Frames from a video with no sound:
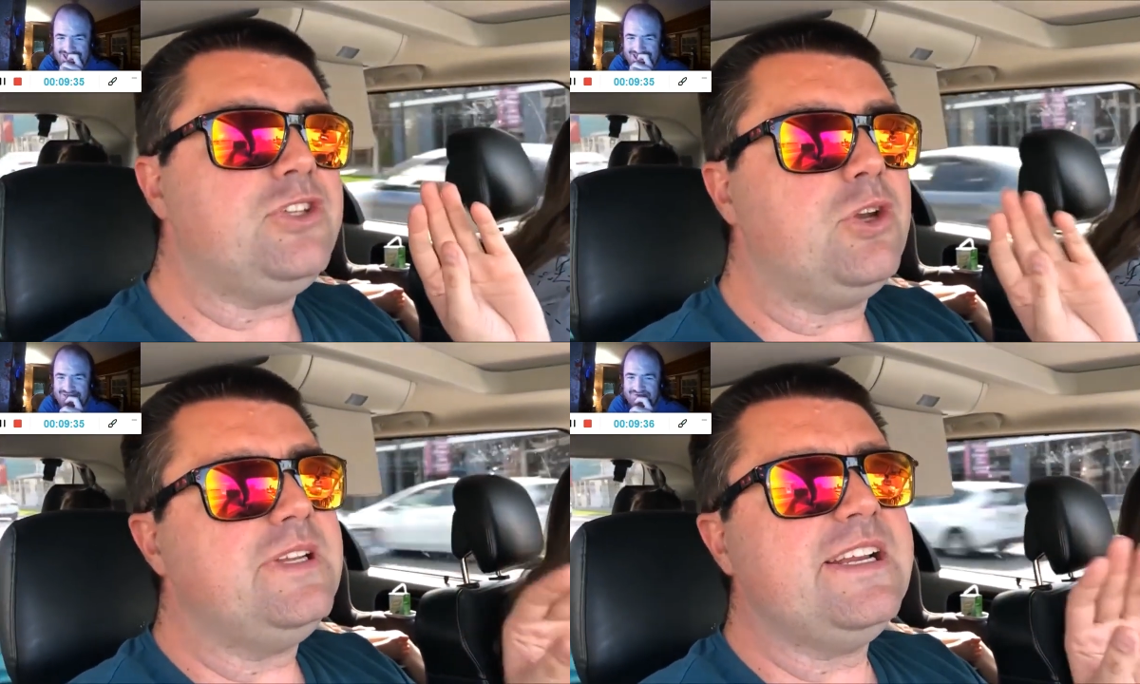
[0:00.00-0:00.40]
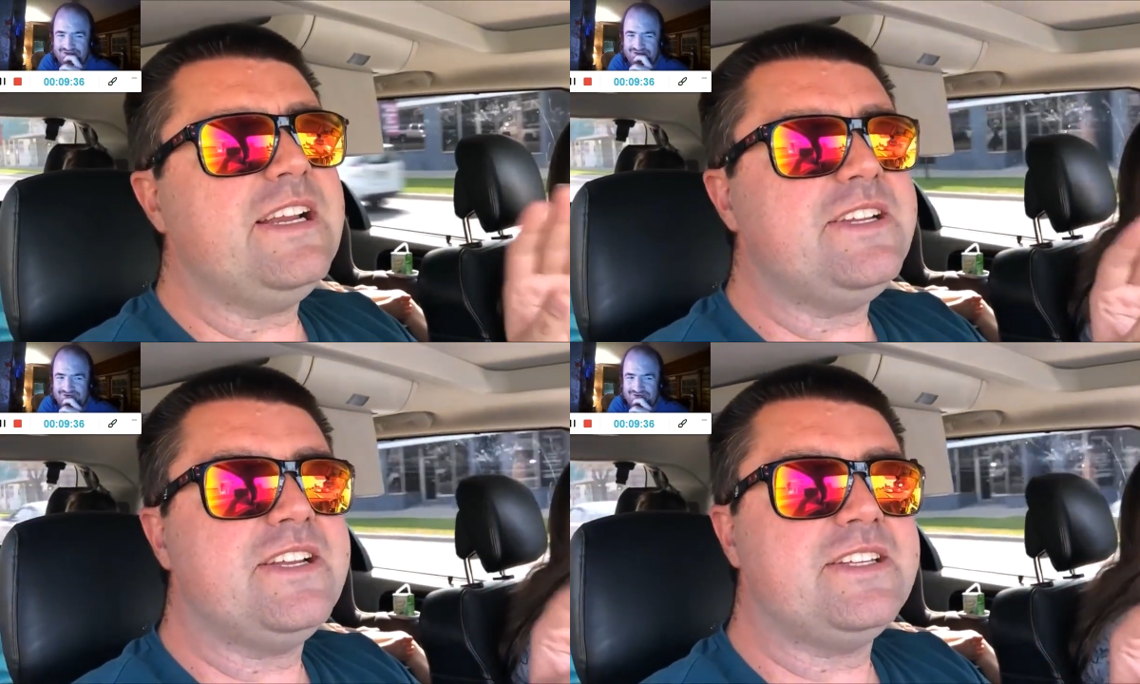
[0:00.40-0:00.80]
Speaker 1: so
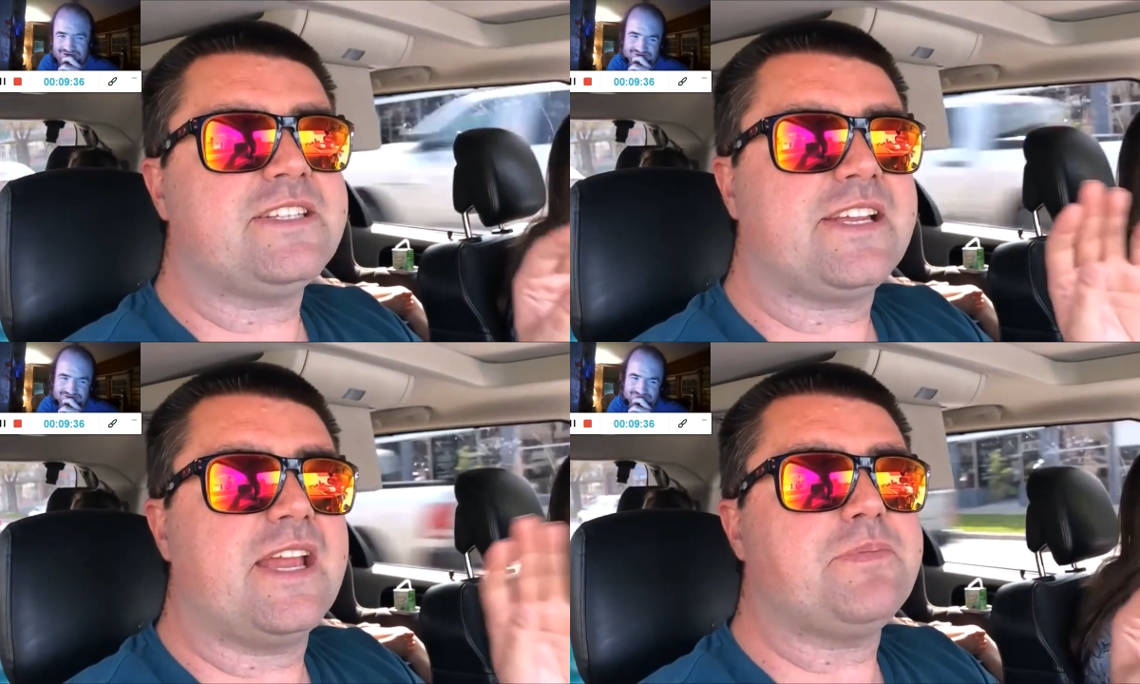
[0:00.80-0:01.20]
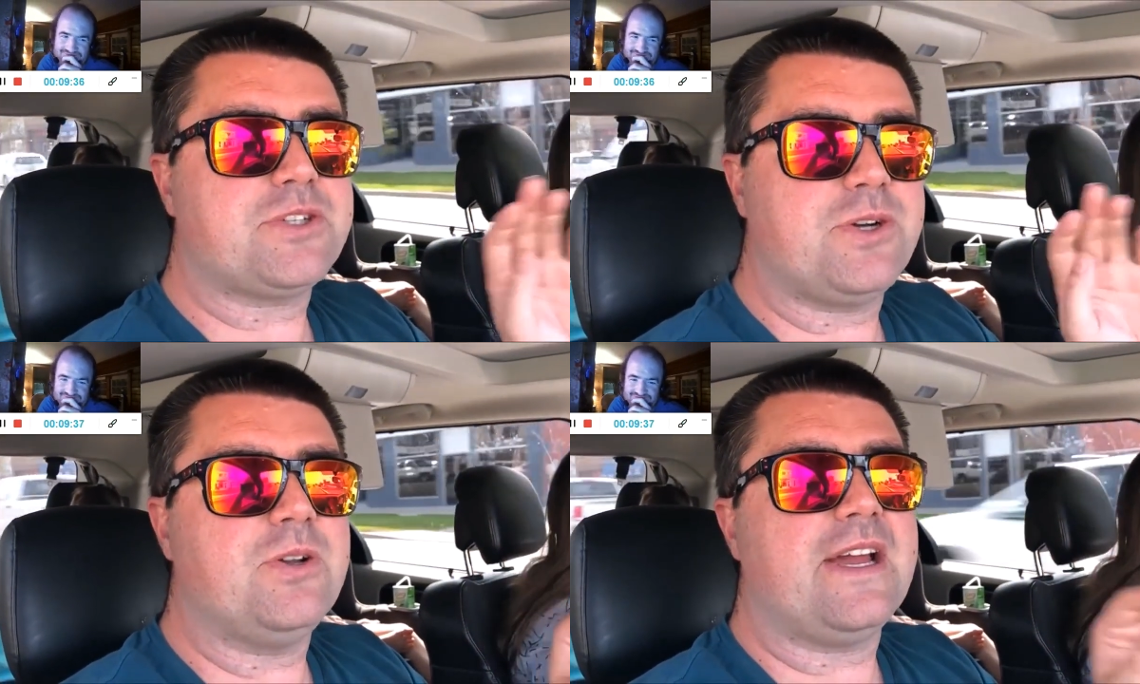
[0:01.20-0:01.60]
Leland didn't skip
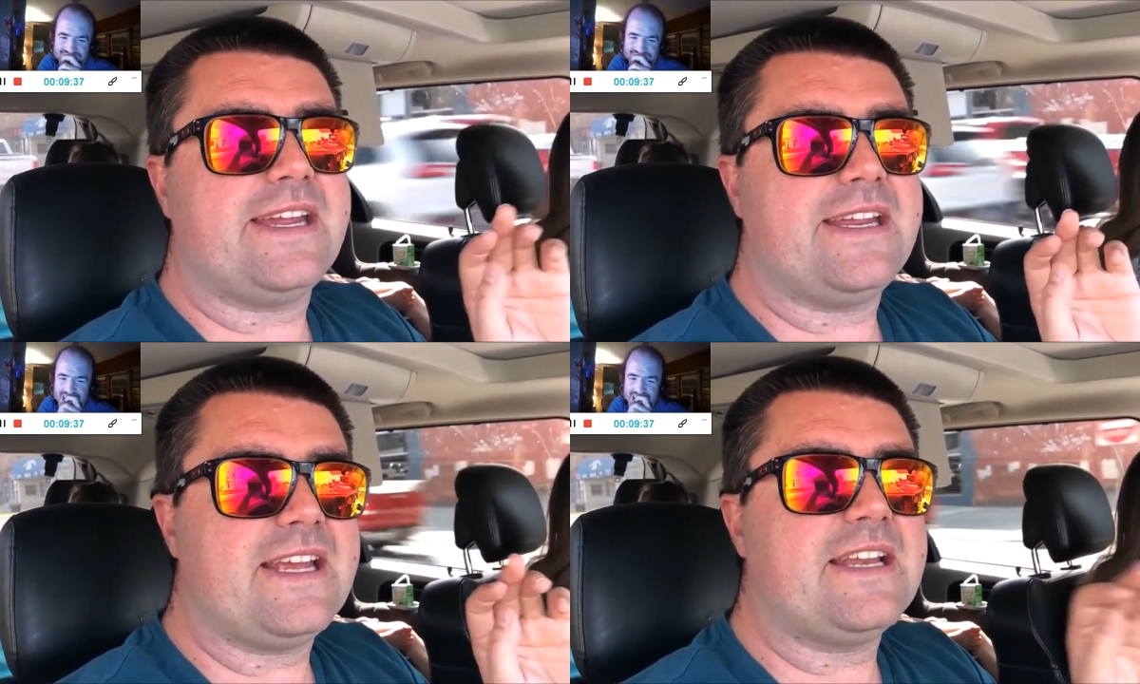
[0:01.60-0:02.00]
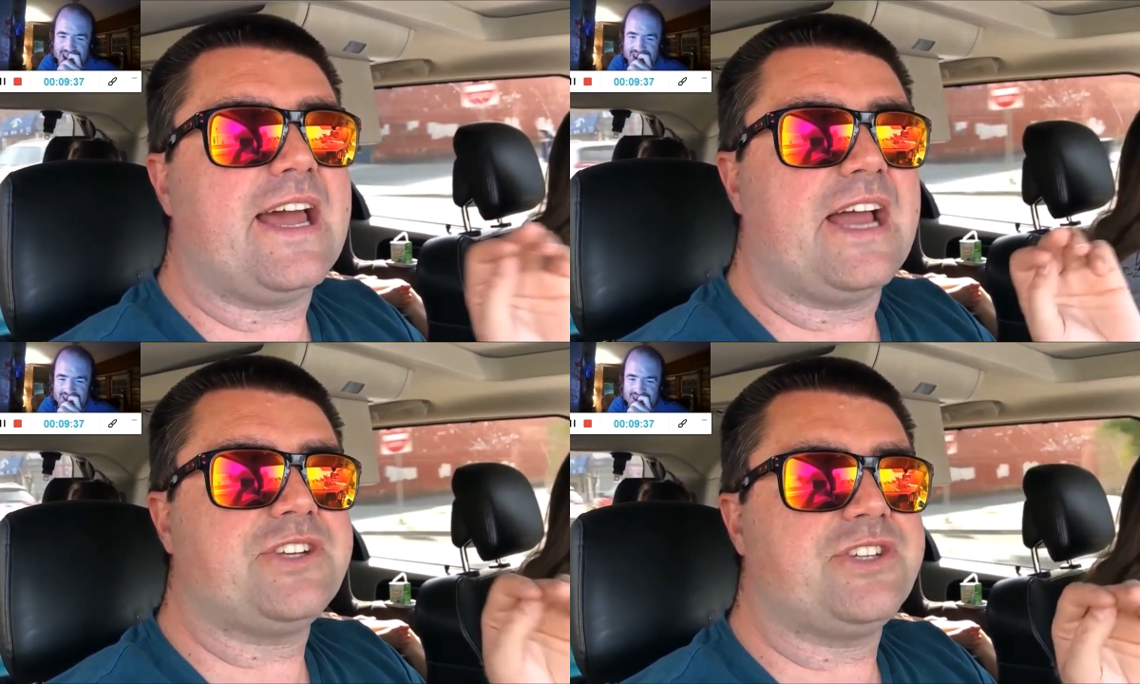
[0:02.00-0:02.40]
school like he did
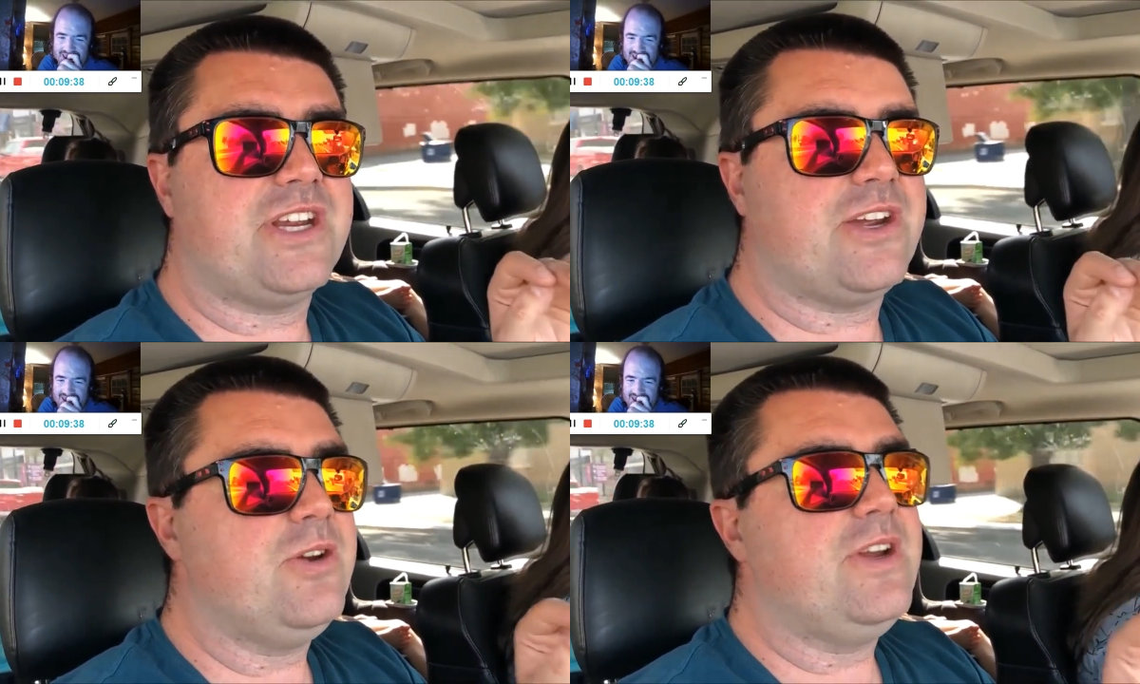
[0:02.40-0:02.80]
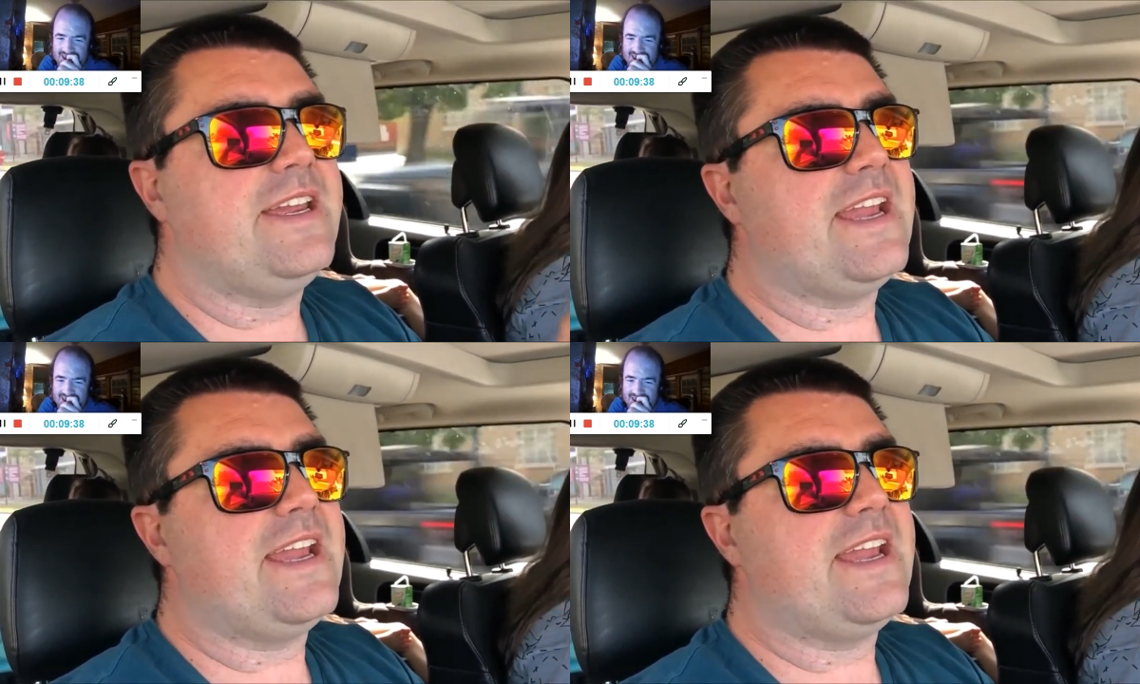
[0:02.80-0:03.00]
last year.